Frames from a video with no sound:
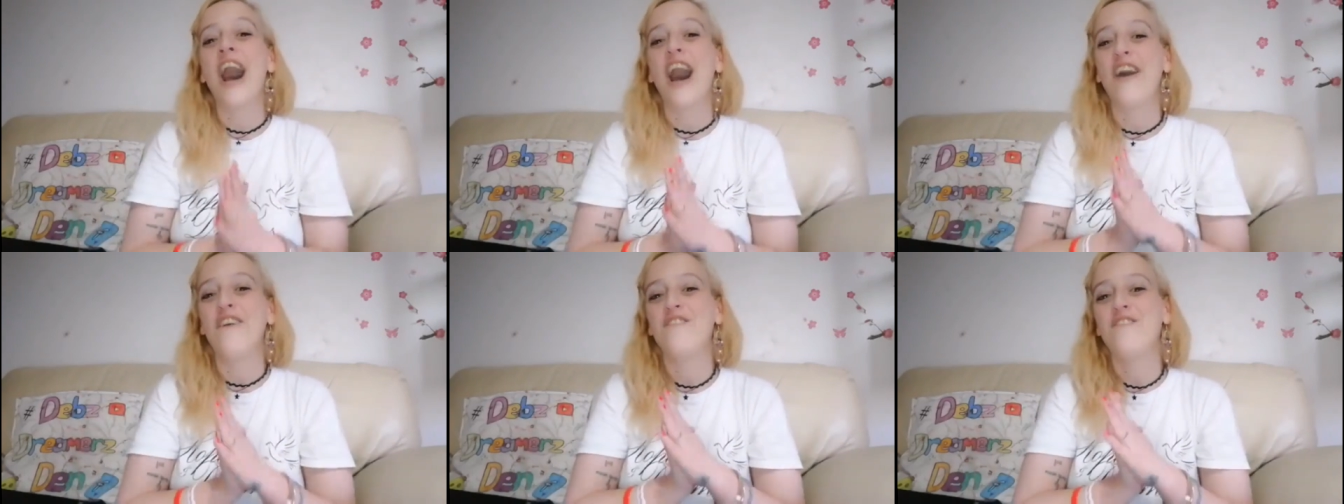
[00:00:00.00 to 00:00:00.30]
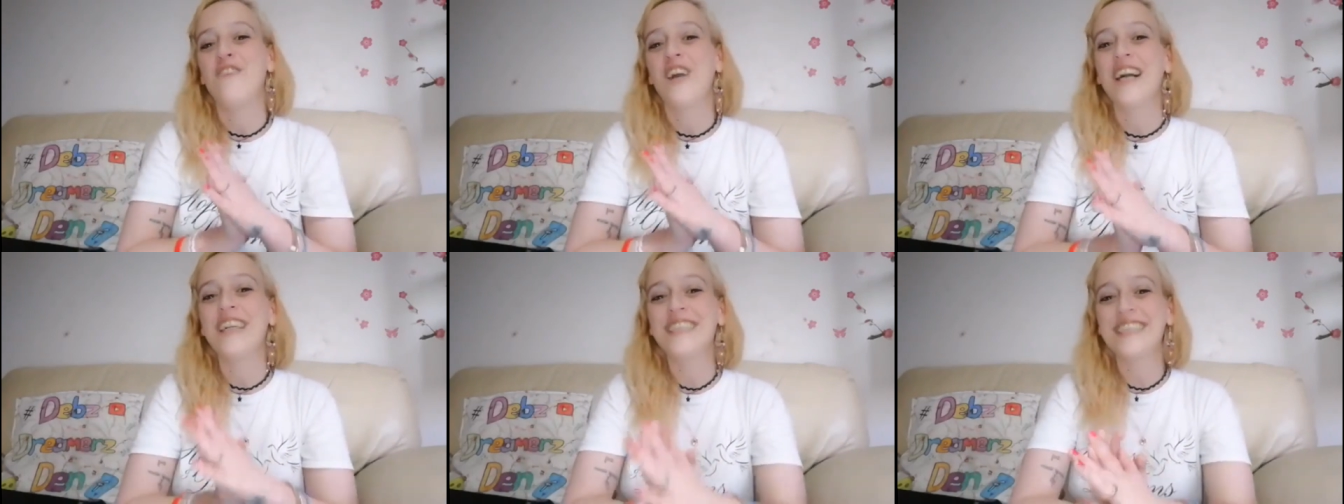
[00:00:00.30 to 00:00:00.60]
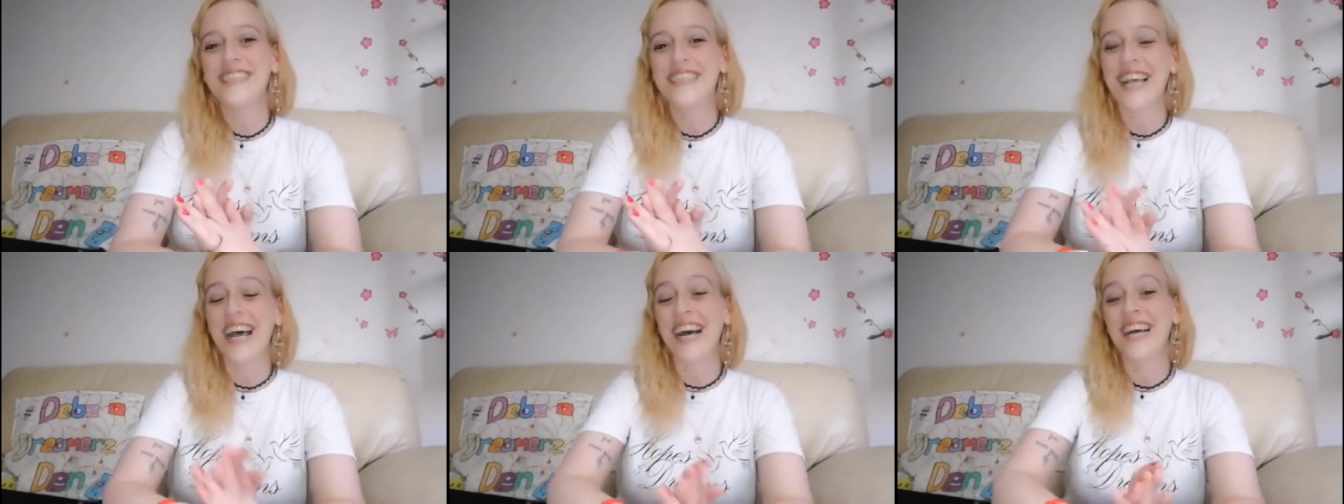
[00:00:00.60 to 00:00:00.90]
a
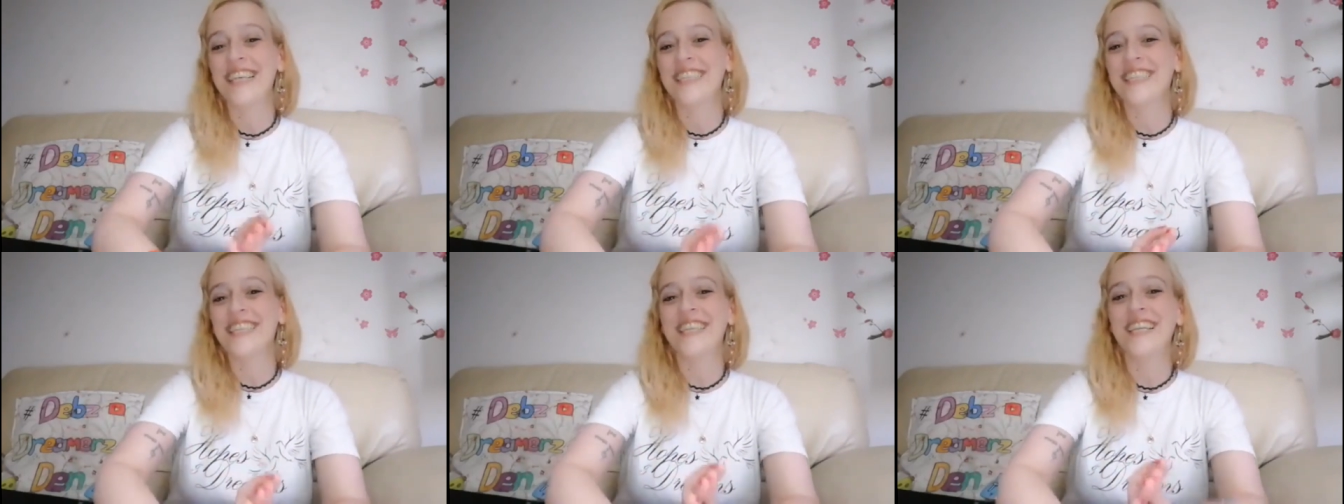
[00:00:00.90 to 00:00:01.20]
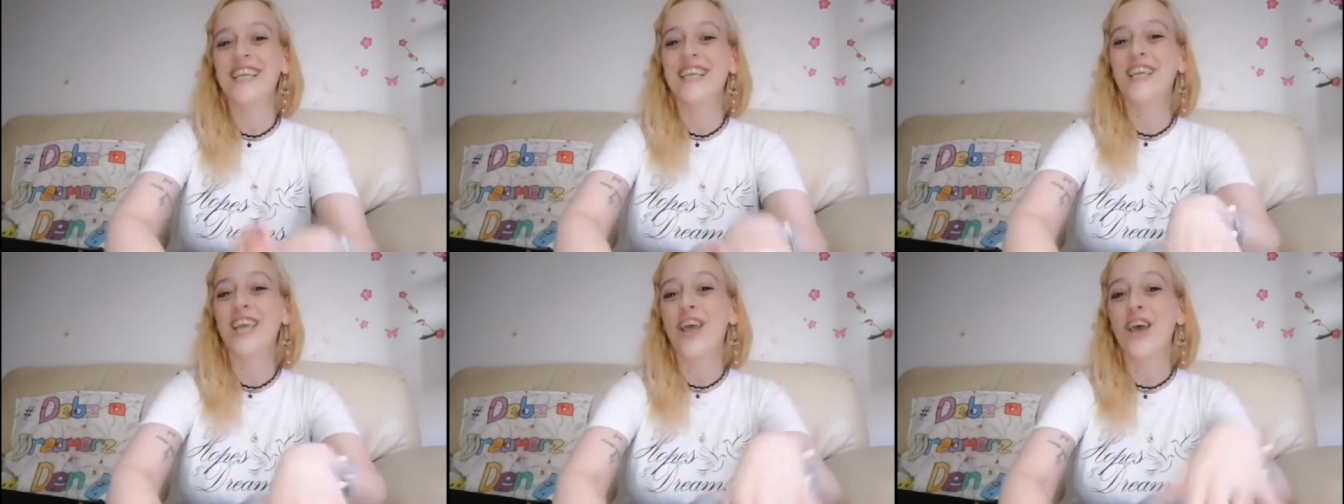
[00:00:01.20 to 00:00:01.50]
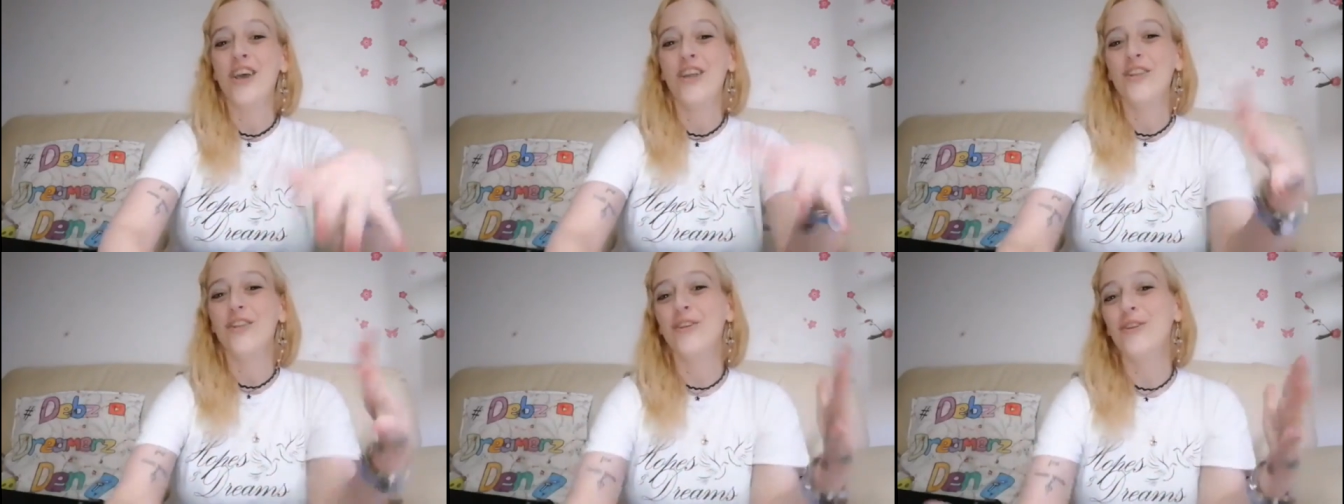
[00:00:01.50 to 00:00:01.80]
fantastic
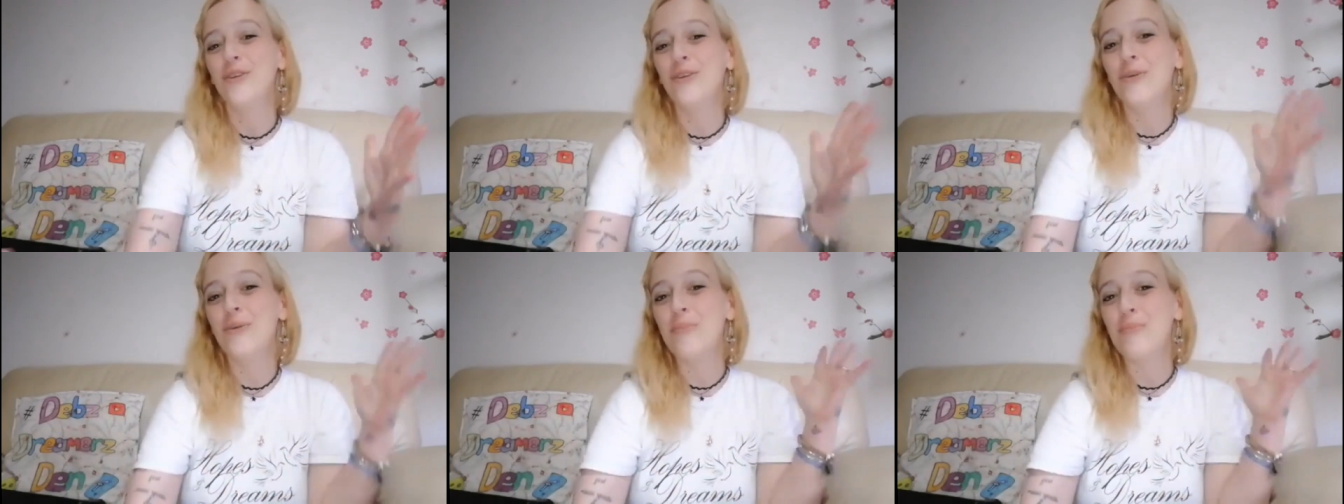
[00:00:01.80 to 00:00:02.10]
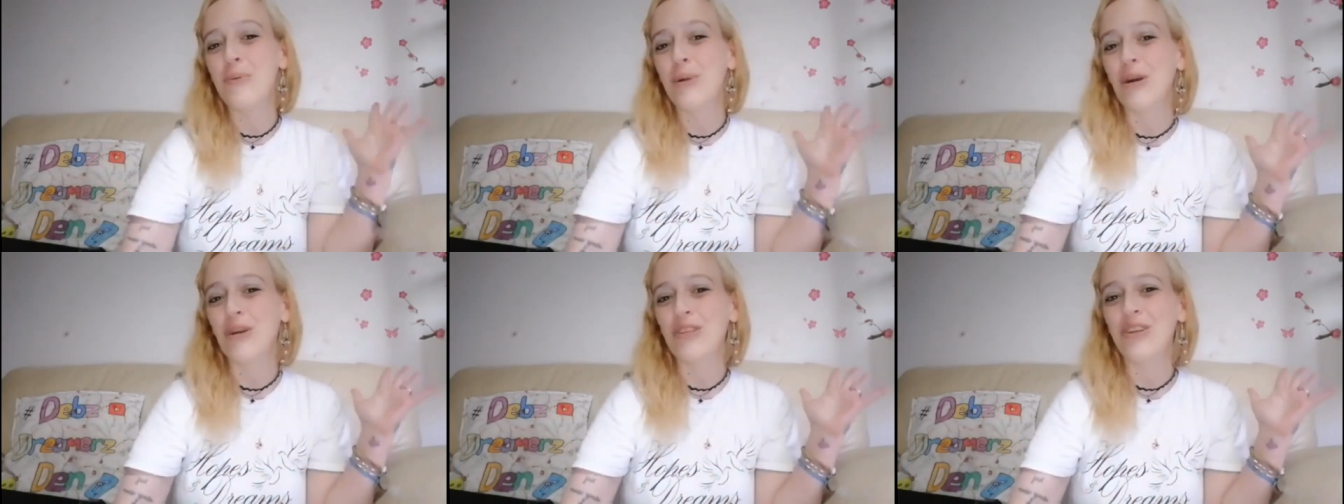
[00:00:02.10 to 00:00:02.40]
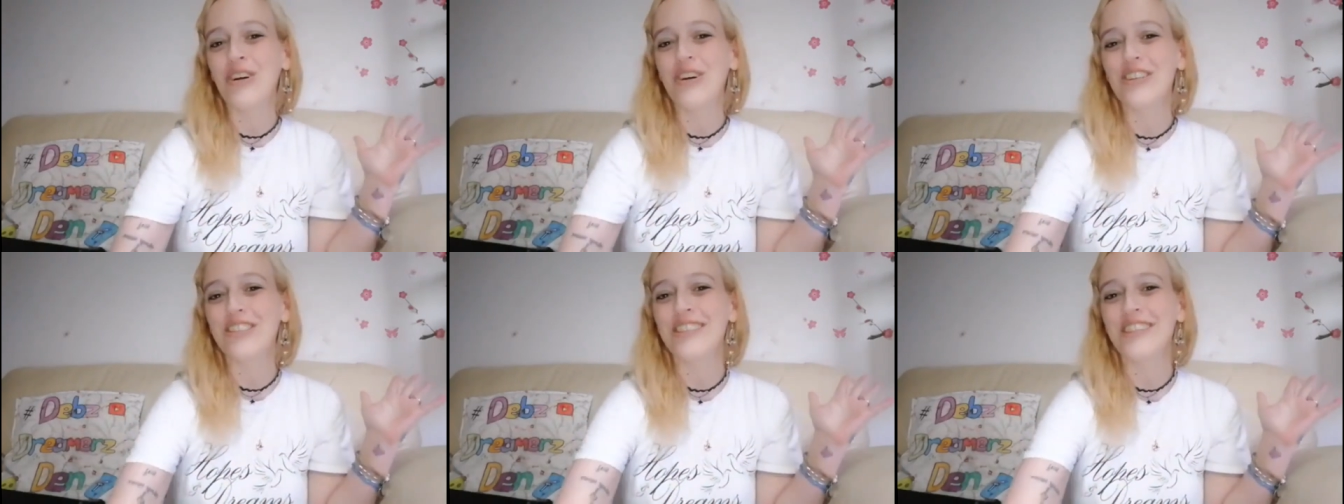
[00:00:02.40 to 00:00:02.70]
new
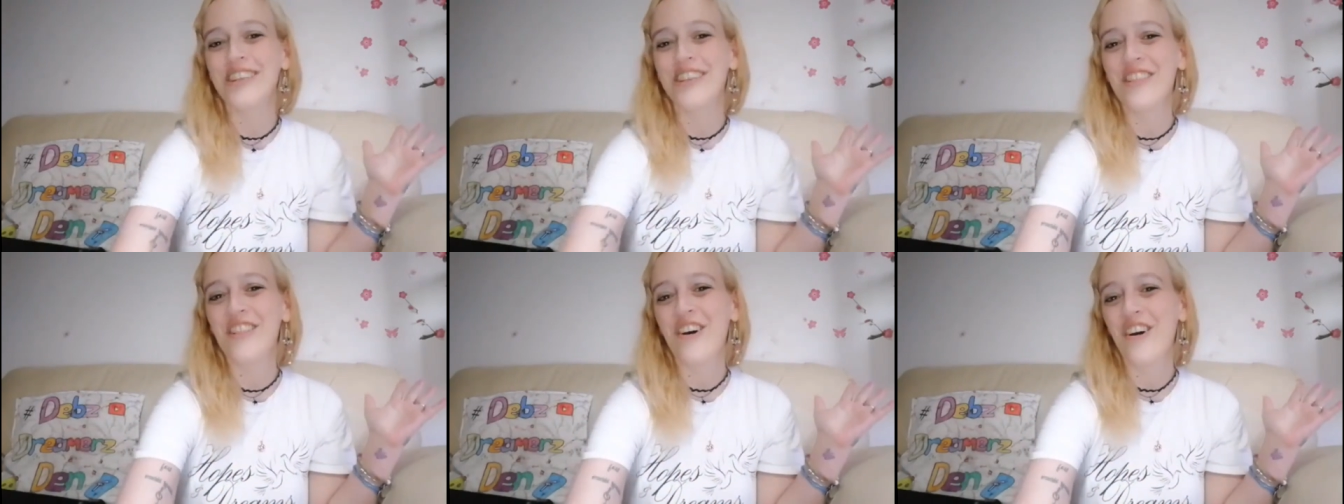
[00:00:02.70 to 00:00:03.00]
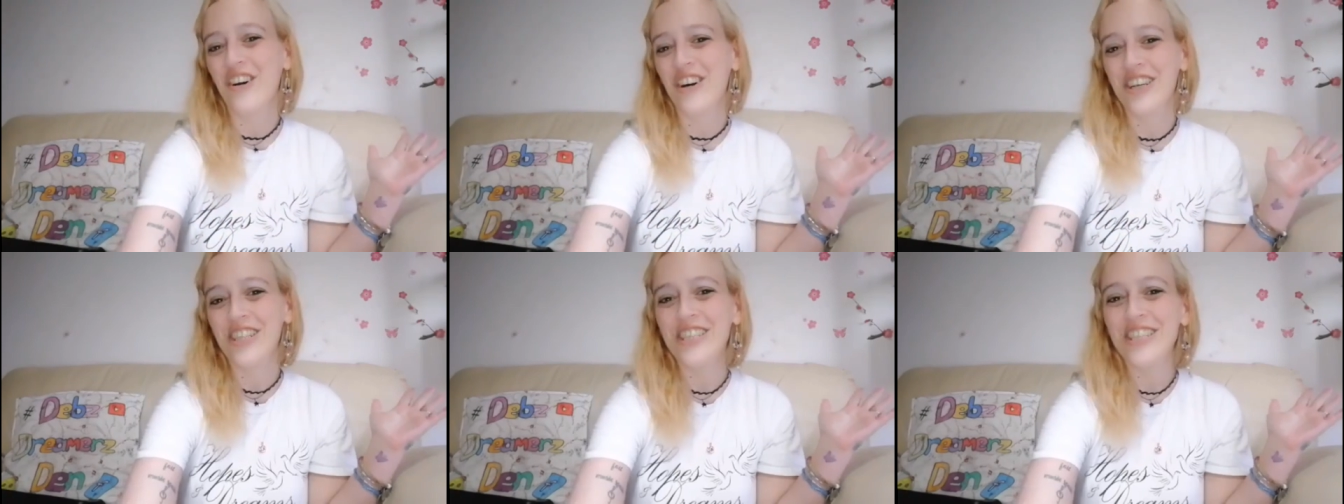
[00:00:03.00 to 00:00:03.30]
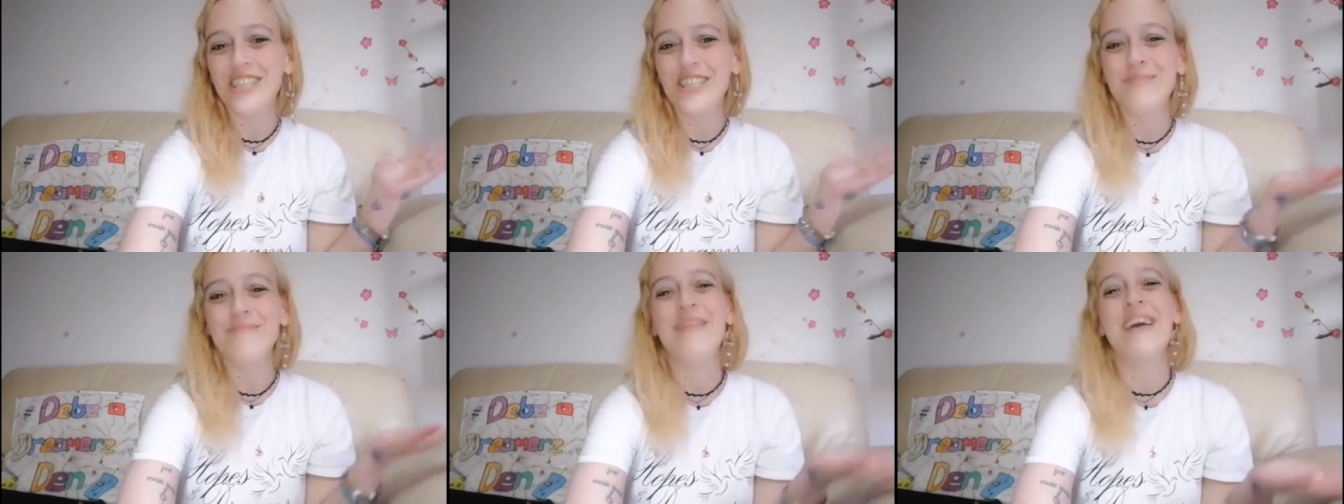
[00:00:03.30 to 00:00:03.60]
product to launch.